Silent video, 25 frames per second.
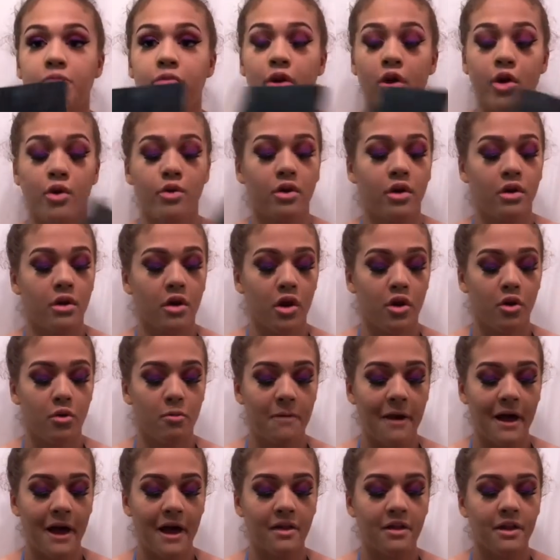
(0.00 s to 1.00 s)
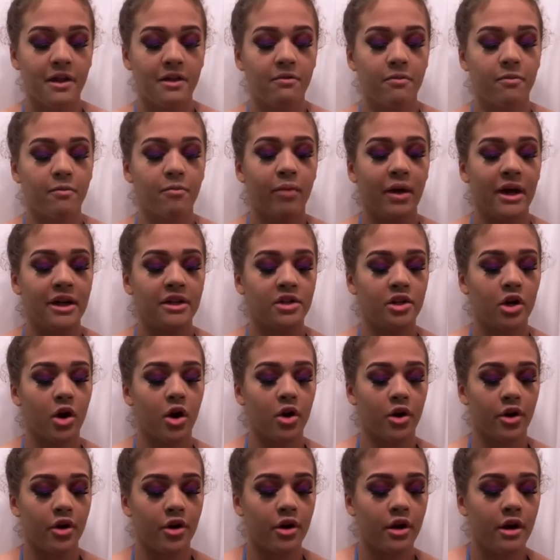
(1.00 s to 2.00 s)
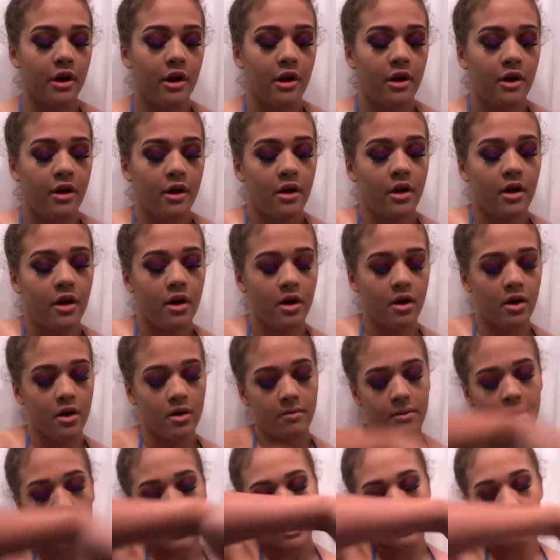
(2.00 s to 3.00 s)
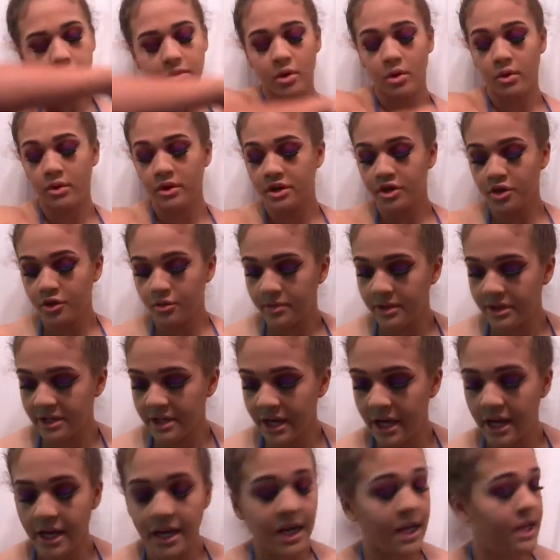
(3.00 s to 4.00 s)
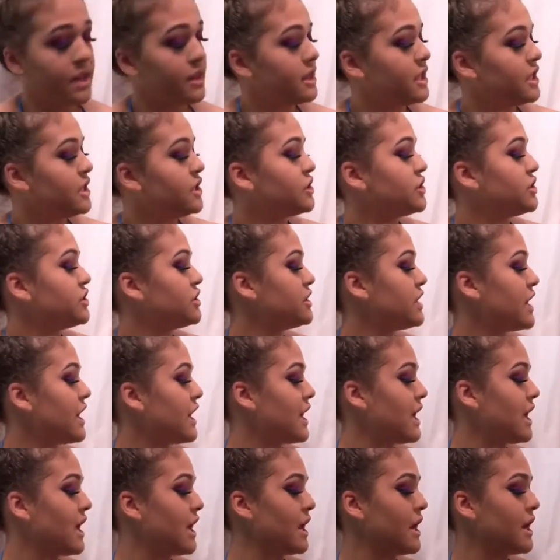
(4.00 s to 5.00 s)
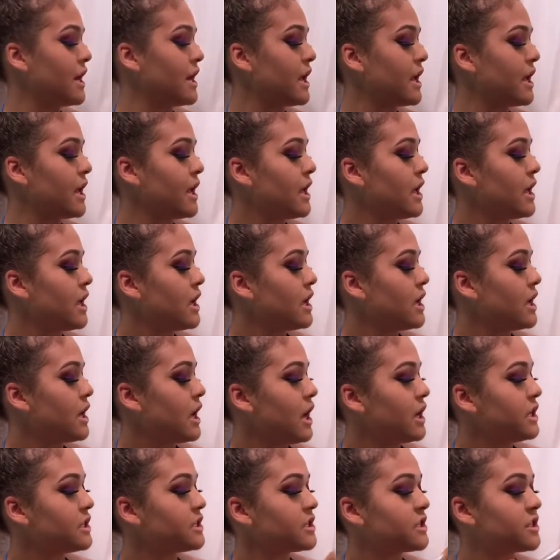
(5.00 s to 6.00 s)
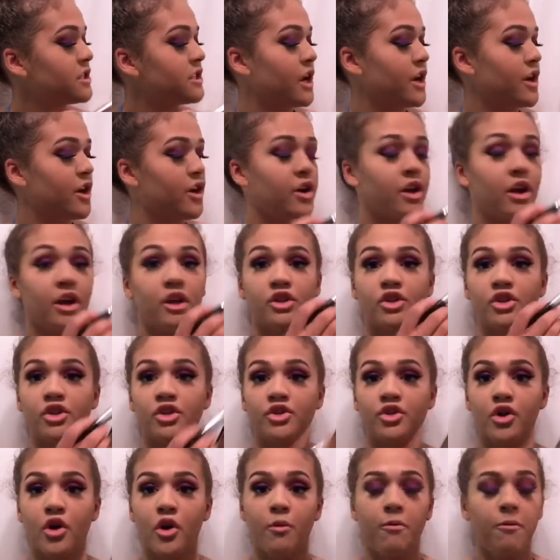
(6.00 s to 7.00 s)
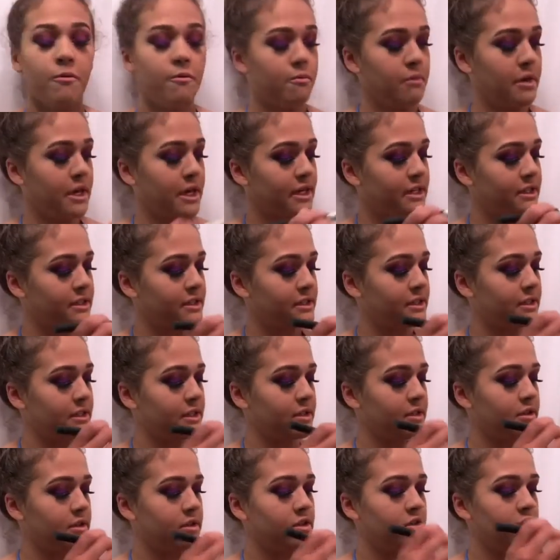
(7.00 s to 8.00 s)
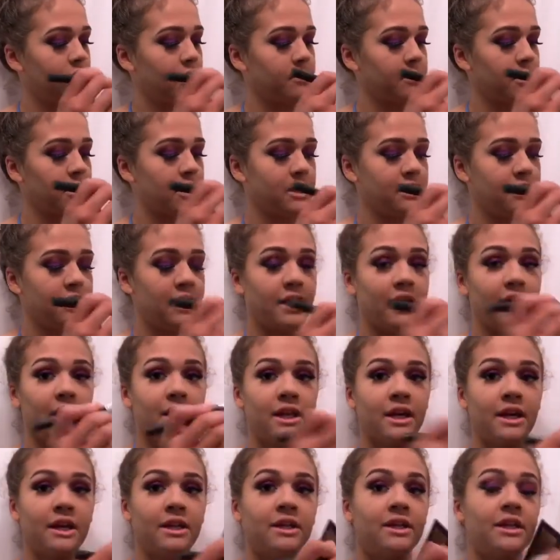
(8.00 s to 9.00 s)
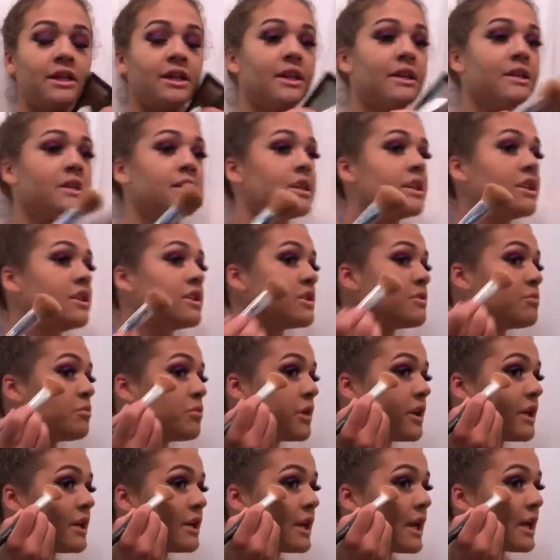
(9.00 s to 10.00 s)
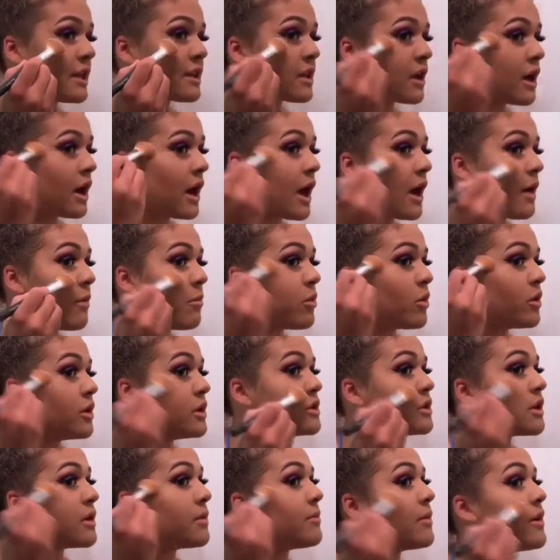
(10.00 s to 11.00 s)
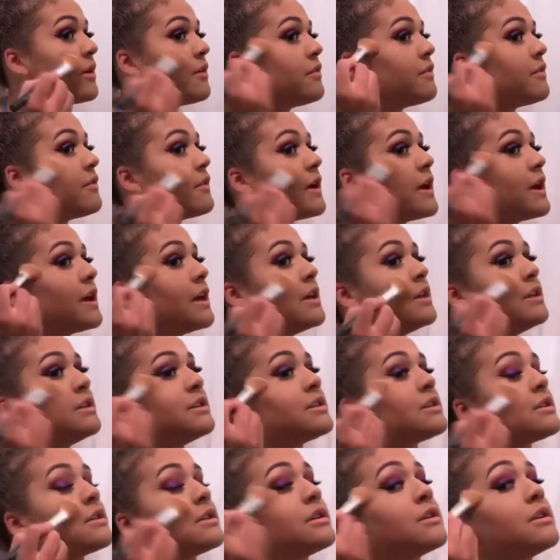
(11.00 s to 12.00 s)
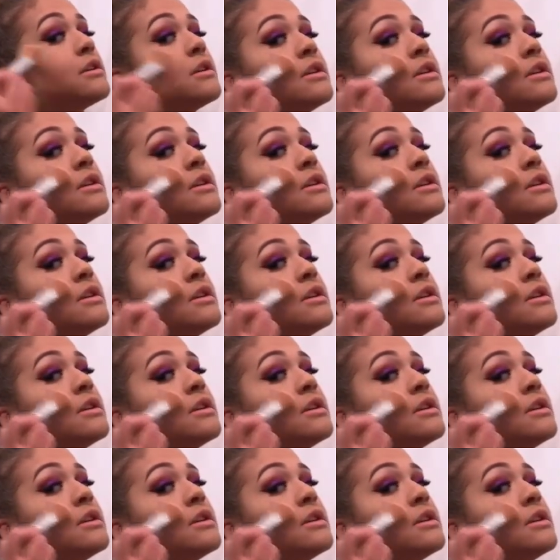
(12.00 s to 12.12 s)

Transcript: Pro Glow palette by Tarte, and I'm going to be taking the shade Stunner and Strobe Mixed. So I'm going to take it like this and just put it at the high points on my face.